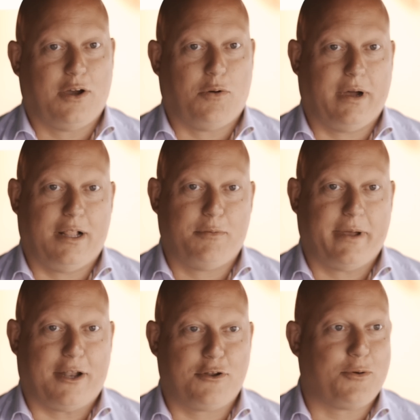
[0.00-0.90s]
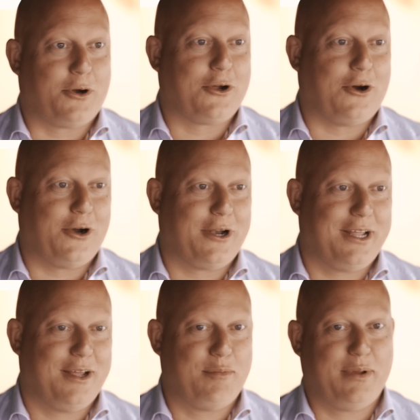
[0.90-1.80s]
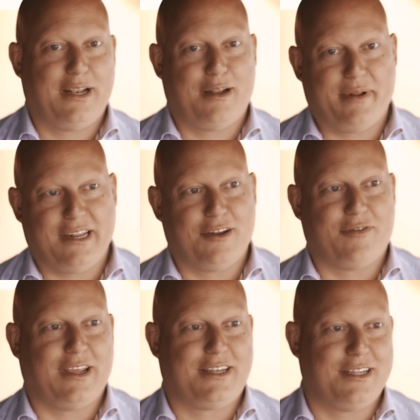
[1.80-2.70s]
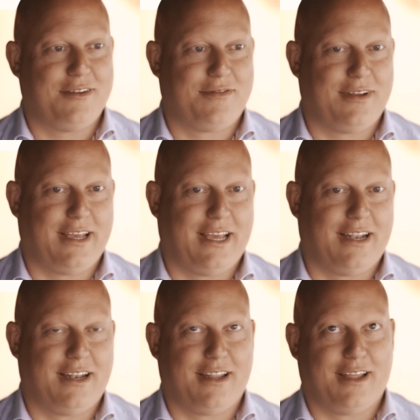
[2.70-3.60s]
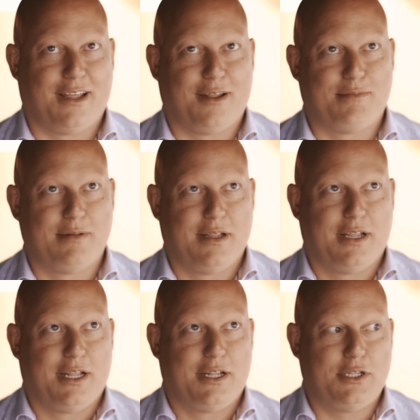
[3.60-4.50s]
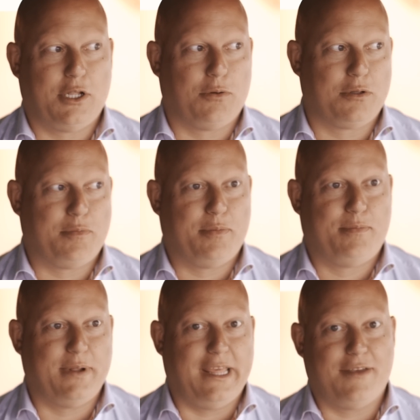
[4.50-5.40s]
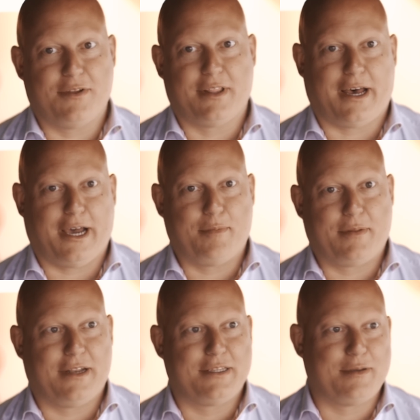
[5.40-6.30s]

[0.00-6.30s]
Well, we had to work hard, be a little bit innovative, and don't believe in the hype that it's